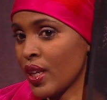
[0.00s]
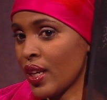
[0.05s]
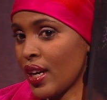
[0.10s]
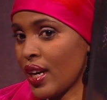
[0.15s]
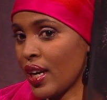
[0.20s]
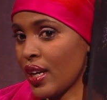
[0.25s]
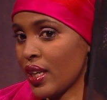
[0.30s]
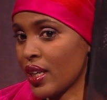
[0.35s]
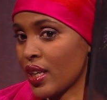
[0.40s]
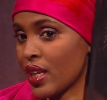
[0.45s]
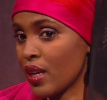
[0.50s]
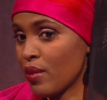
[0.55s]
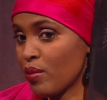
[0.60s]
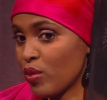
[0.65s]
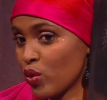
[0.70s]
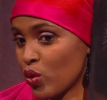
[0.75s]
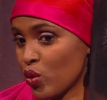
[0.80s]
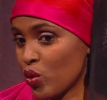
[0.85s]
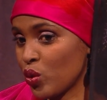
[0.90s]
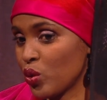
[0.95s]
I
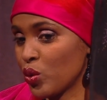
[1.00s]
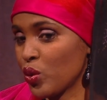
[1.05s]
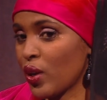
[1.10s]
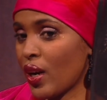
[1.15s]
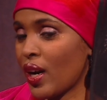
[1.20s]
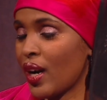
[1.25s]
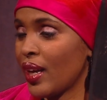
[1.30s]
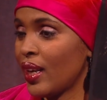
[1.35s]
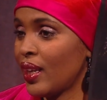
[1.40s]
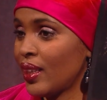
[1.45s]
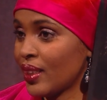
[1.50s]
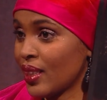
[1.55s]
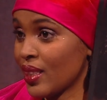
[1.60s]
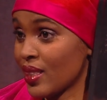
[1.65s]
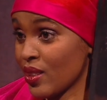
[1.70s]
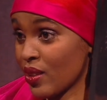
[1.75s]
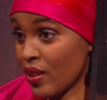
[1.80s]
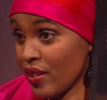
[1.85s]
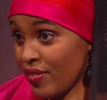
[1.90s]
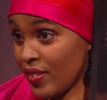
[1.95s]
came to Ireland as
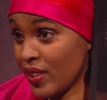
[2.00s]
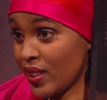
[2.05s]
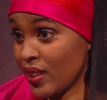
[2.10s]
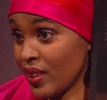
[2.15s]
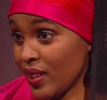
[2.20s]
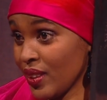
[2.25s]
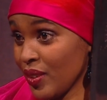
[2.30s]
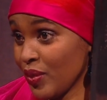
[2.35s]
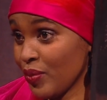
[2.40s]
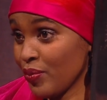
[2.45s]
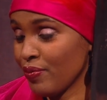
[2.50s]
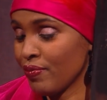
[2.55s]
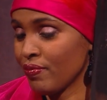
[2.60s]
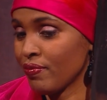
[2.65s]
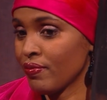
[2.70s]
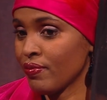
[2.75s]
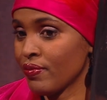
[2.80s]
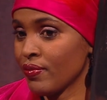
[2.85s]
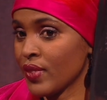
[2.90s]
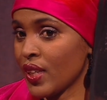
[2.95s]
a refugee.
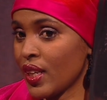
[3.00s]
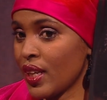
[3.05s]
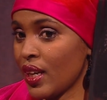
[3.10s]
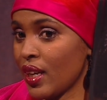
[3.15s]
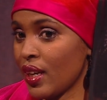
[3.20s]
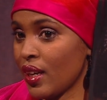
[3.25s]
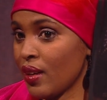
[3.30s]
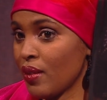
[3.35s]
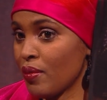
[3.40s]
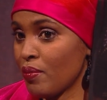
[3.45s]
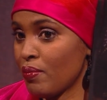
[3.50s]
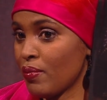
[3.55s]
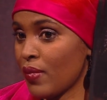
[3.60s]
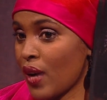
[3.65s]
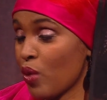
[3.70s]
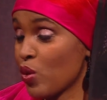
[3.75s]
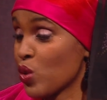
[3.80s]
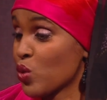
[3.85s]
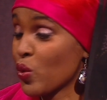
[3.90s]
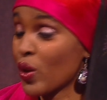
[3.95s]
I
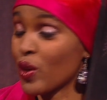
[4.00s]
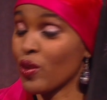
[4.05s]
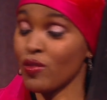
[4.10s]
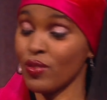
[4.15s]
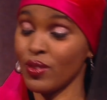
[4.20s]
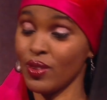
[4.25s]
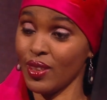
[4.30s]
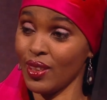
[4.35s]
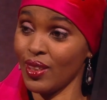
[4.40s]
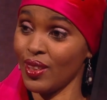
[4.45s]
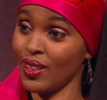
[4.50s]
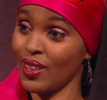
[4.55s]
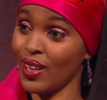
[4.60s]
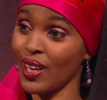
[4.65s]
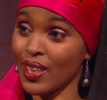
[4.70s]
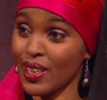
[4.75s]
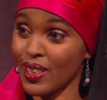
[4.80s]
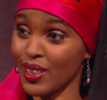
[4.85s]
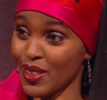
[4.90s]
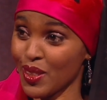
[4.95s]
was one of the
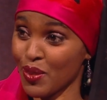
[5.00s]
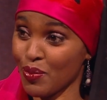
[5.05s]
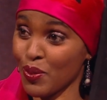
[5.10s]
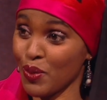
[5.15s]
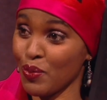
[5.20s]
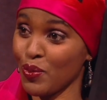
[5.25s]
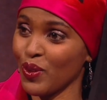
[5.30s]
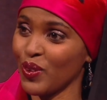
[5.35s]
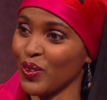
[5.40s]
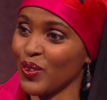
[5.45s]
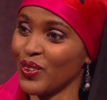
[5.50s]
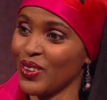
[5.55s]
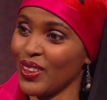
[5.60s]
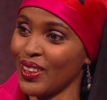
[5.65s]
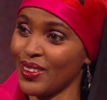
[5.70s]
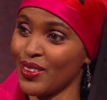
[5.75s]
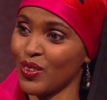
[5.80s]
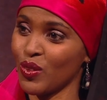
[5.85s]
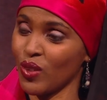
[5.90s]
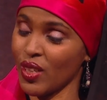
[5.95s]
luckiest people
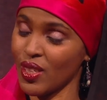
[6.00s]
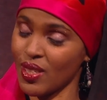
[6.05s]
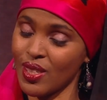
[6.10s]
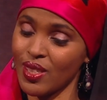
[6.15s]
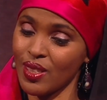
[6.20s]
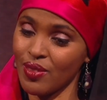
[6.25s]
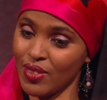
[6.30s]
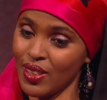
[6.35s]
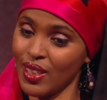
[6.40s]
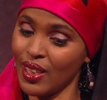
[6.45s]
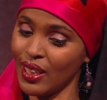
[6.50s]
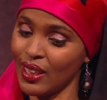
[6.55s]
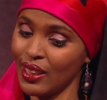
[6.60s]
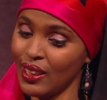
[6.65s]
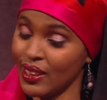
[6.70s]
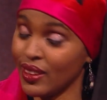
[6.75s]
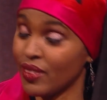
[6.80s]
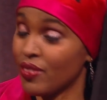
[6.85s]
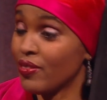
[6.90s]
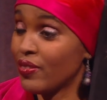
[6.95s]
that received the
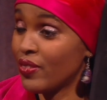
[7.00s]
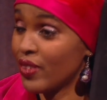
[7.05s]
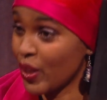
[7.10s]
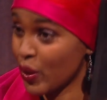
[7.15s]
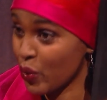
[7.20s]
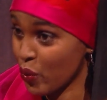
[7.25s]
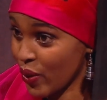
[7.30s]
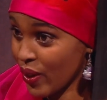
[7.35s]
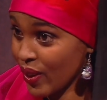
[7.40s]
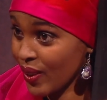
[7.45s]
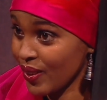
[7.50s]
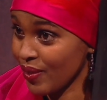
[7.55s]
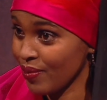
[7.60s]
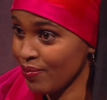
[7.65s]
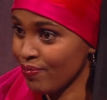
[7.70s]
island very well.